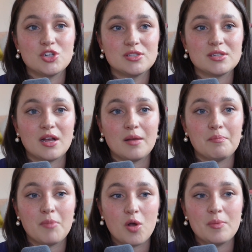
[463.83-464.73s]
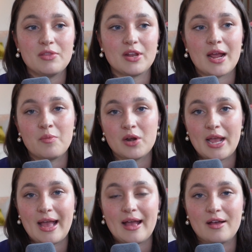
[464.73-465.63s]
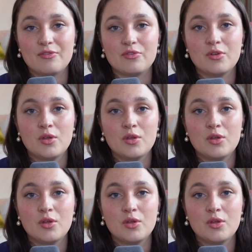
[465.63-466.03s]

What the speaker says: just a moment that I want to have